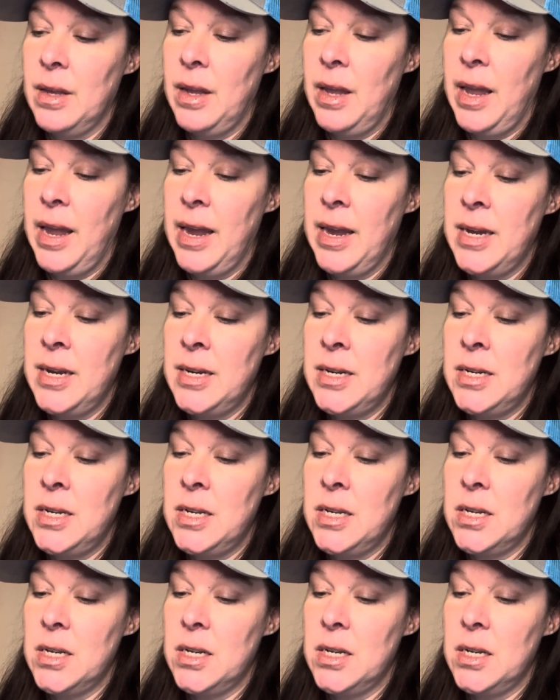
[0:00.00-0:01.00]
and
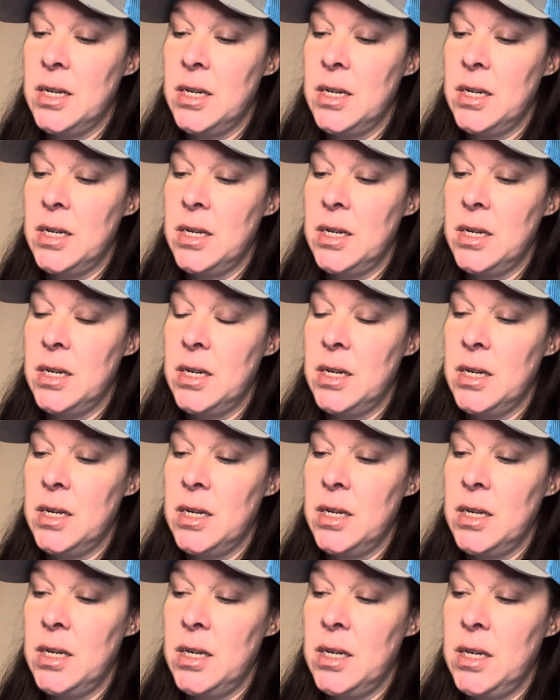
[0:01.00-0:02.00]

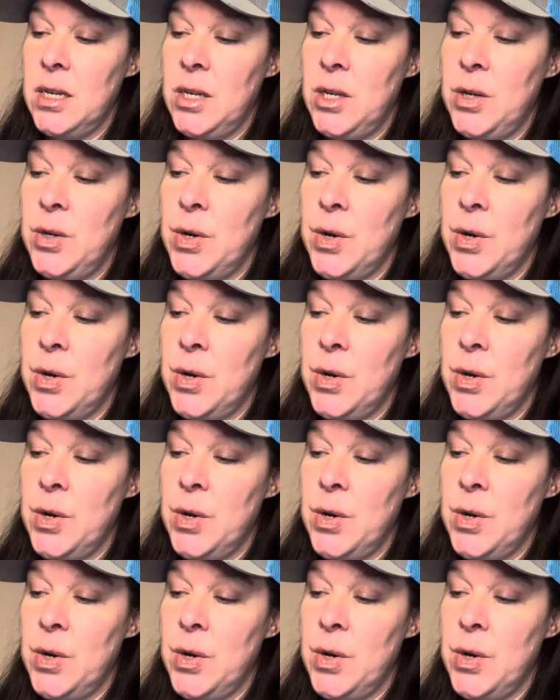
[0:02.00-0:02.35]
you